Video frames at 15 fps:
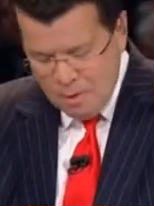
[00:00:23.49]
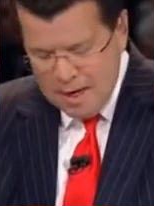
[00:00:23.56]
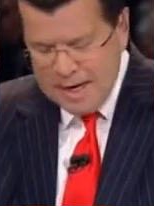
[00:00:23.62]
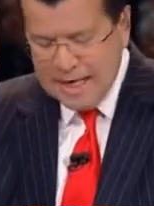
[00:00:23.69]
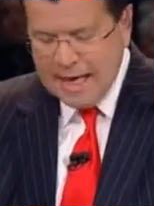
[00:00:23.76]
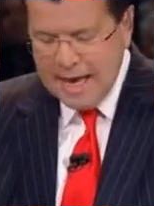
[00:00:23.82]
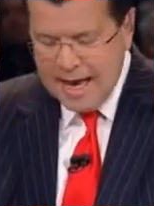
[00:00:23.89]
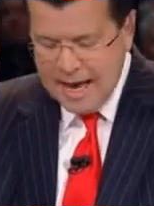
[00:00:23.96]

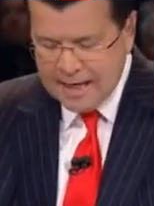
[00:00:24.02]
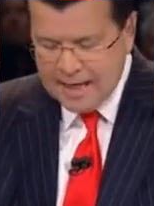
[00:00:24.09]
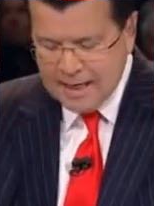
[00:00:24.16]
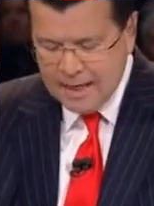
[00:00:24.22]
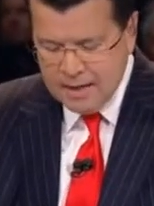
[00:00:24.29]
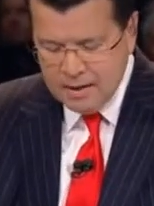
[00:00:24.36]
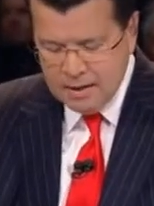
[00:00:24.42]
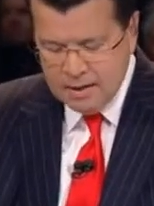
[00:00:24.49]
in
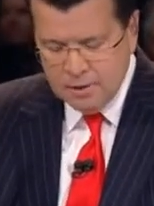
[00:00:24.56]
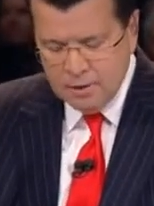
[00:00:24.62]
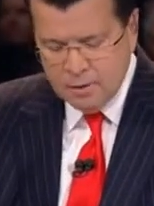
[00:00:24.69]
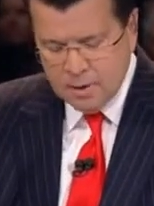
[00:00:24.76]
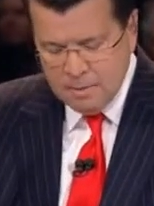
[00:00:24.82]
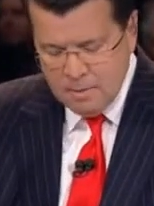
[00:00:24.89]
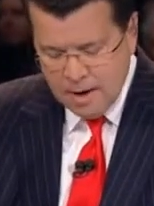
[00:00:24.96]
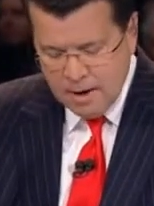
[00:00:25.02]
Canada
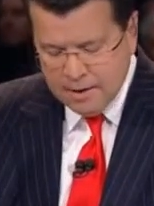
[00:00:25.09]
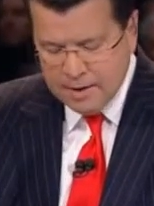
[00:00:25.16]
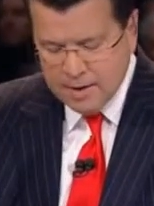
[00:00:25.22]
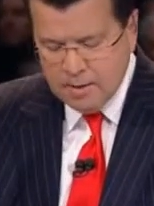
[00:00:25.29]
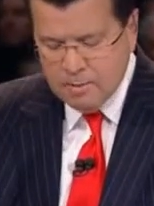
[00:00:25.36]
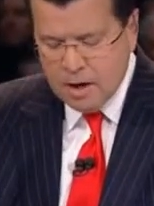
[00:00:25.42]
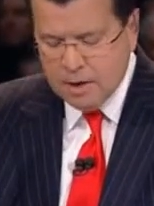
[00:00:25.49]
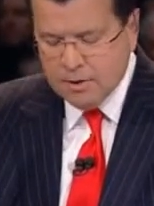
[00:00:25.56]
to an
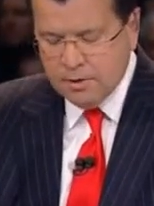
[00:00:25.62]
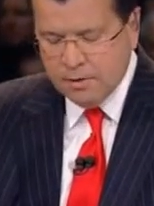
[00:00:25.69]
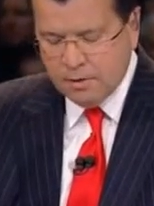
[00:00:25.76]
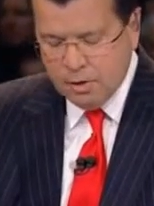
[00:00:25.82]
American mother,